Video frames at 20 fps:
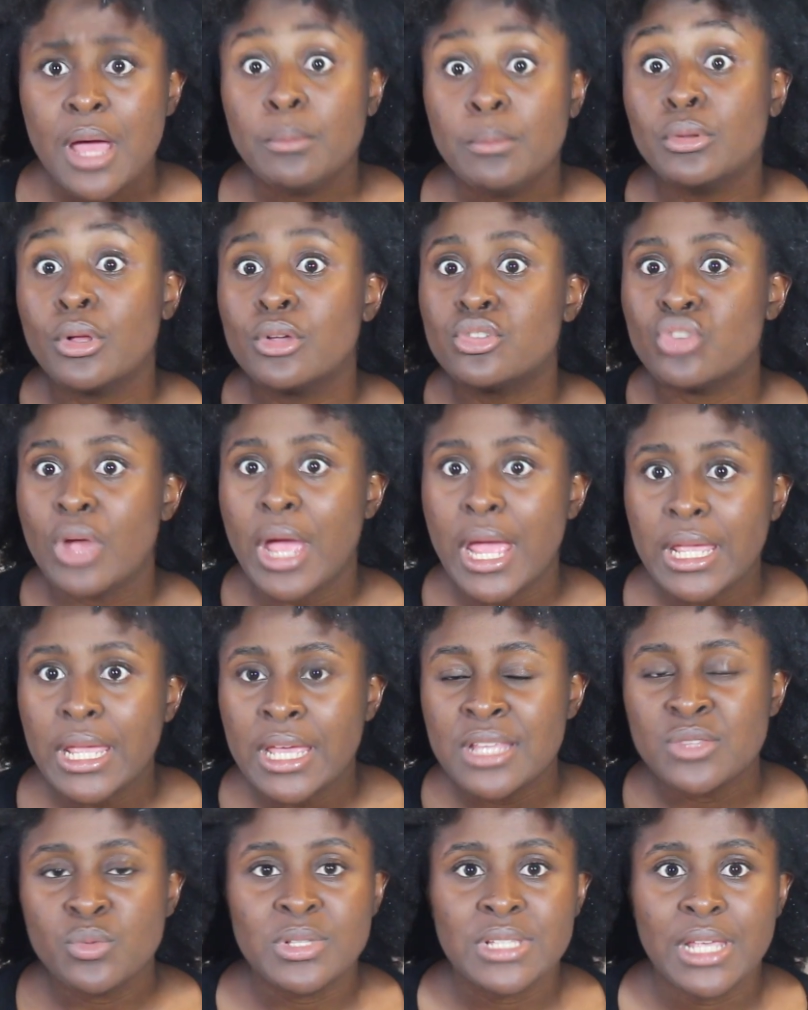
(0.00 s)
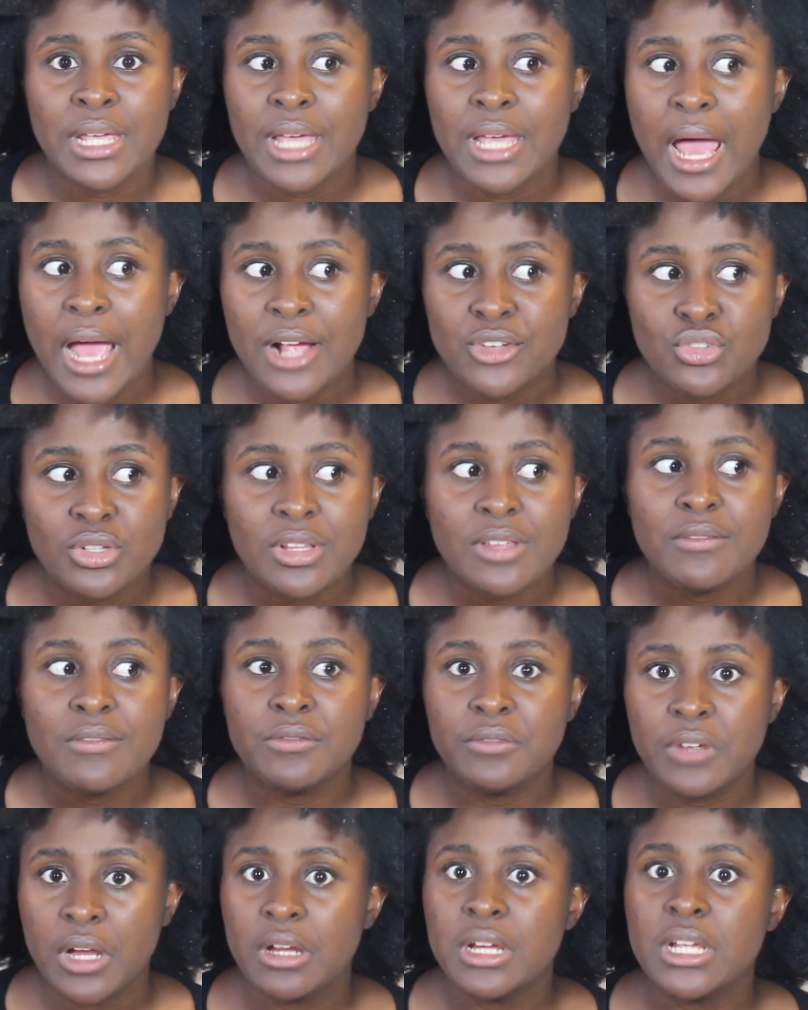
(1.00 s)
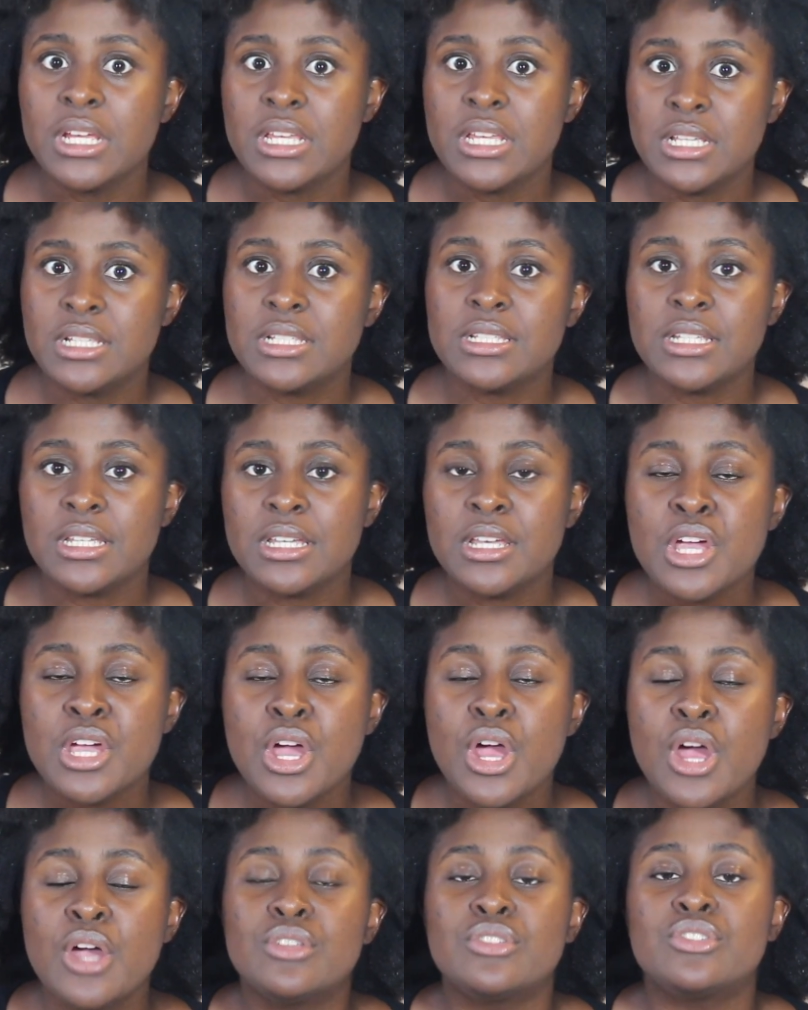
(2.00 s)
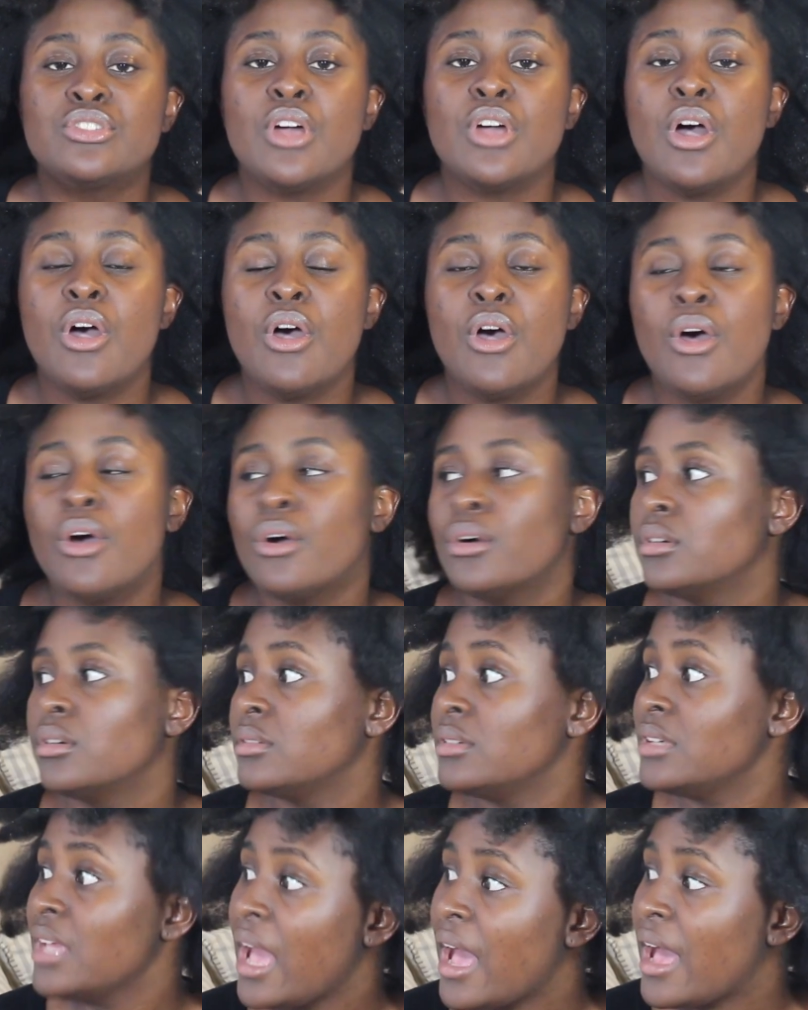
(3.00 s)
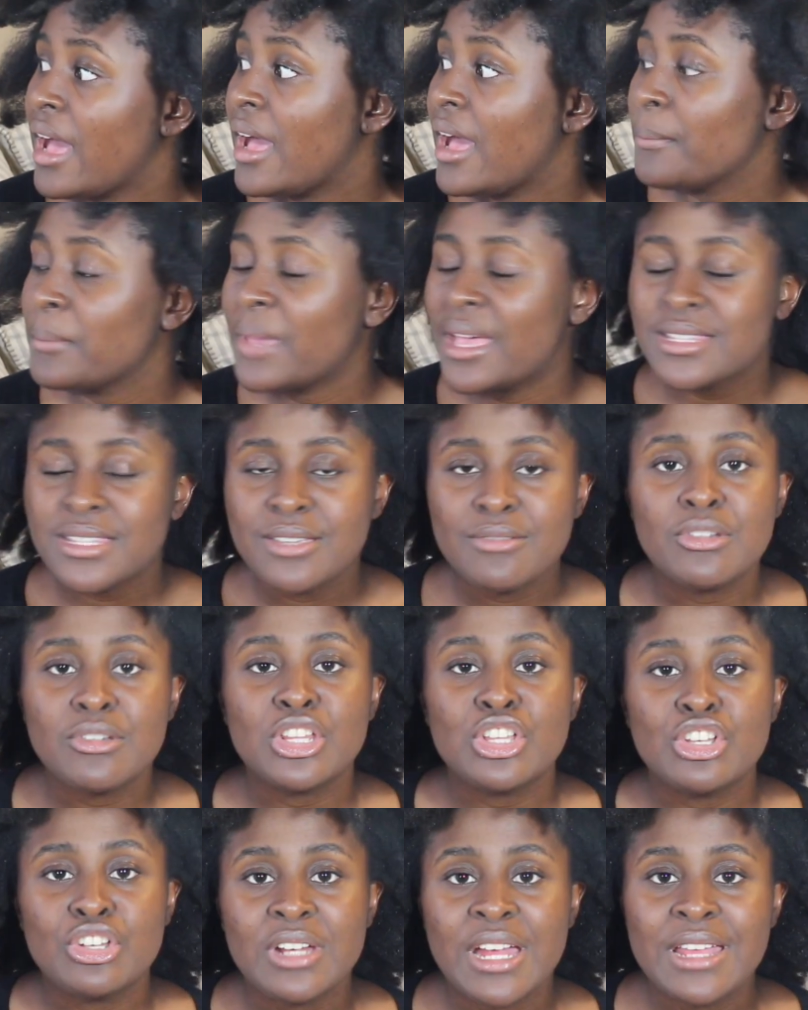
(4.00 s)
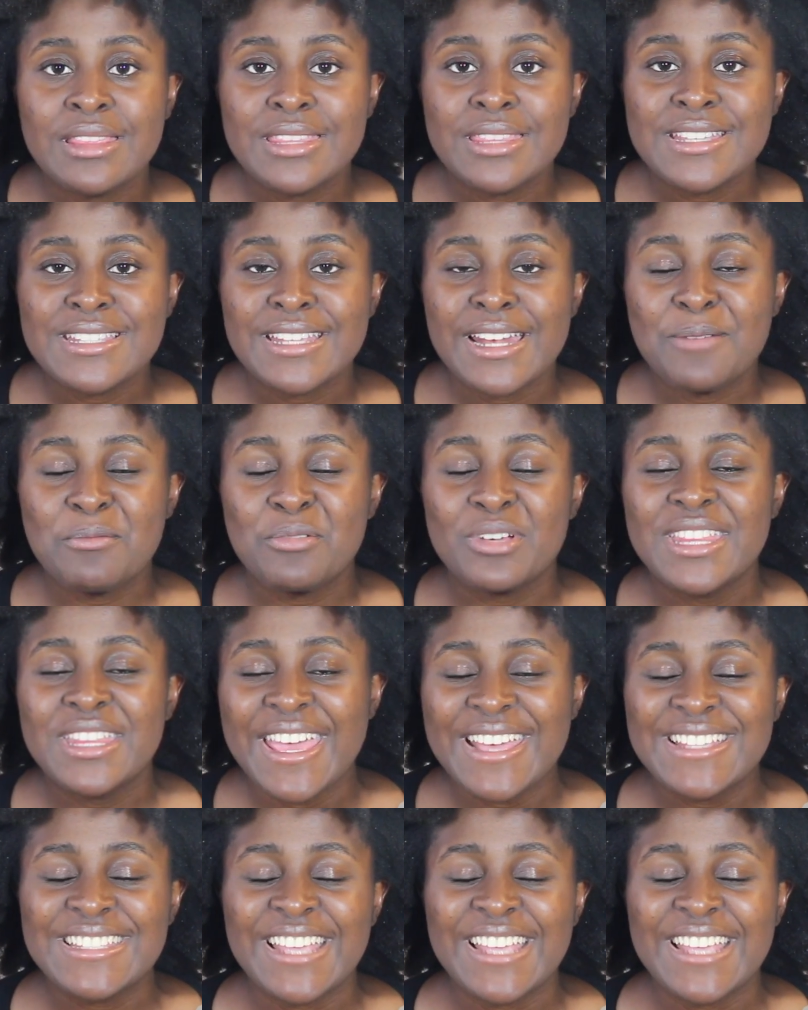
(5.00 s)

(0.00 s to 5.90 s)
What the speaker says: Blow drying it was like actually very easy. So yeah, I'm getting really good at this, and I'm really